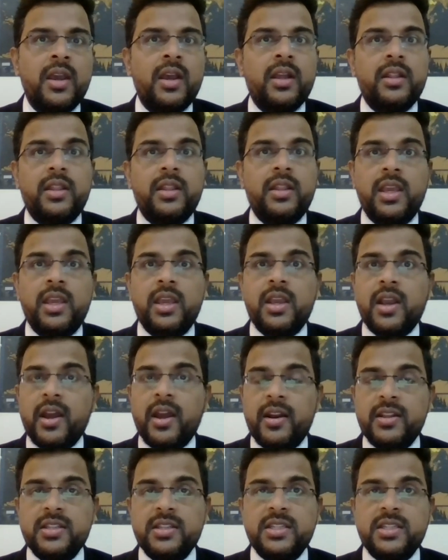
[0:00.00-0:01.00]
the
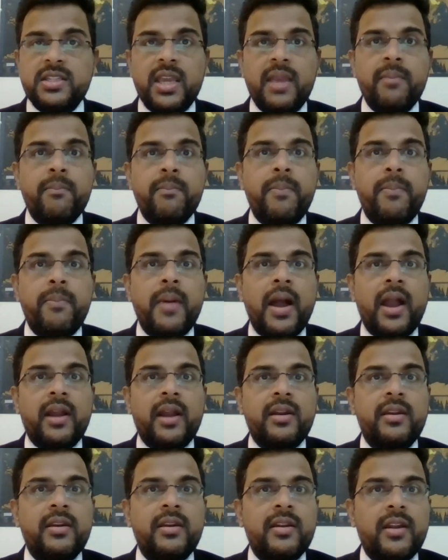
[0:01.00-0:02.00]
currency
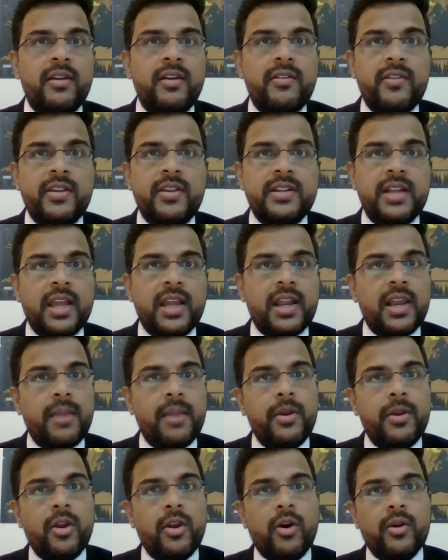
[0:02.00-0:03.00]
impact in countries like
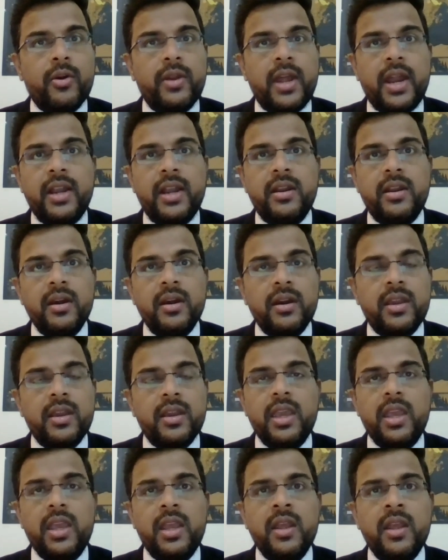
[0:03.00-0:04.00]
Lebanon and
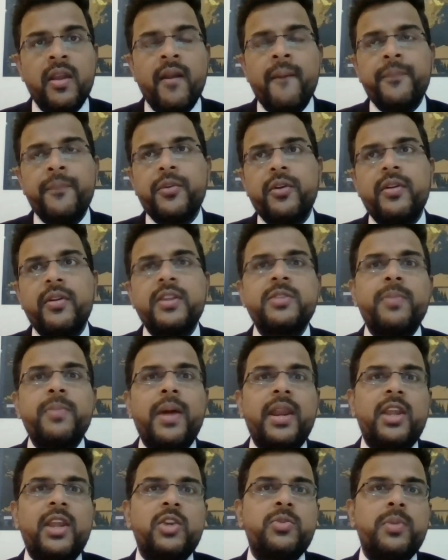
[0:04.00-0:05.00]
Turkey. So risk
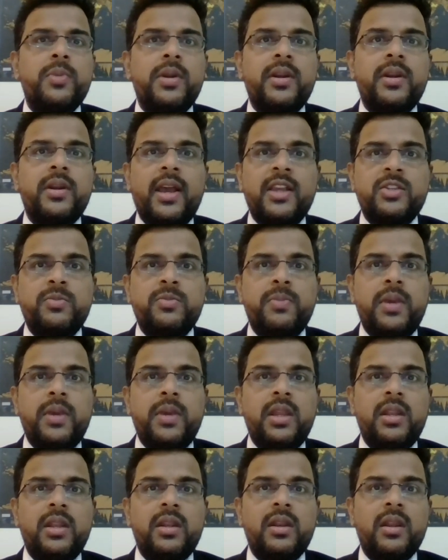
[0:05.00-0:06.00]
management has
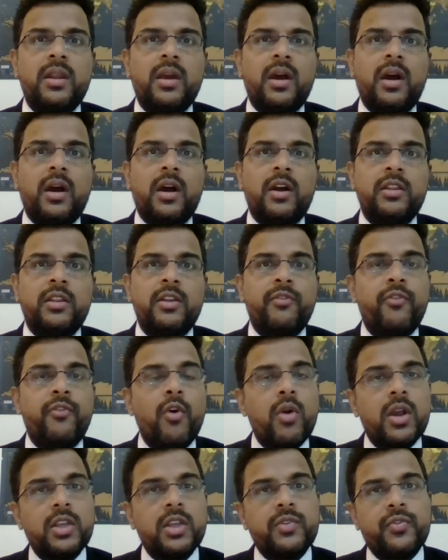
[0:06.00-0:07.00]
been the
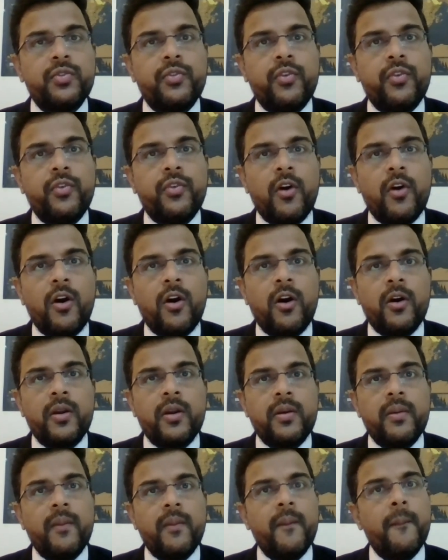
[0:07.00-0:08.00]
focus
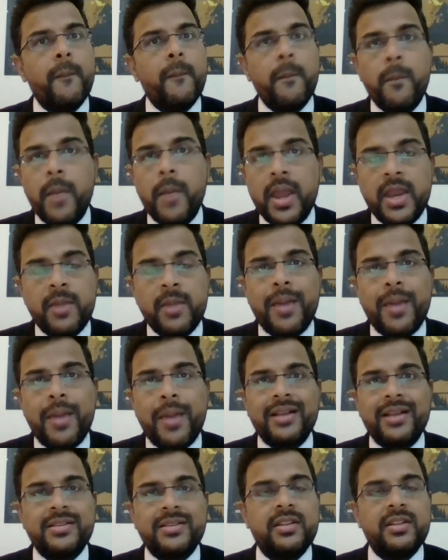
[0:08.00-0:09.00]
for many
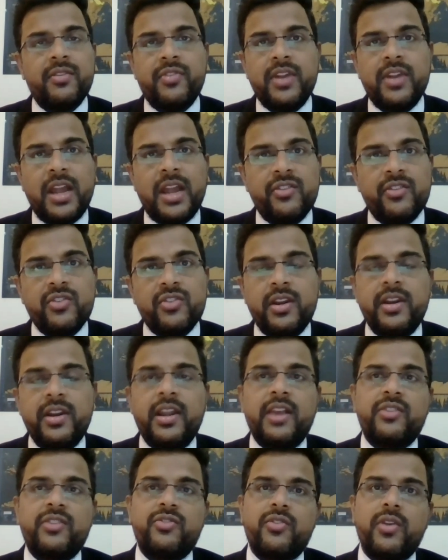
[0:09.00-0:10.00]
banks in the financial
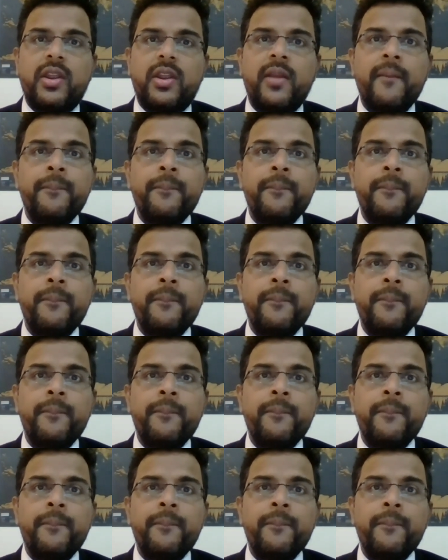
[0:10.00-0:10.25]
industry.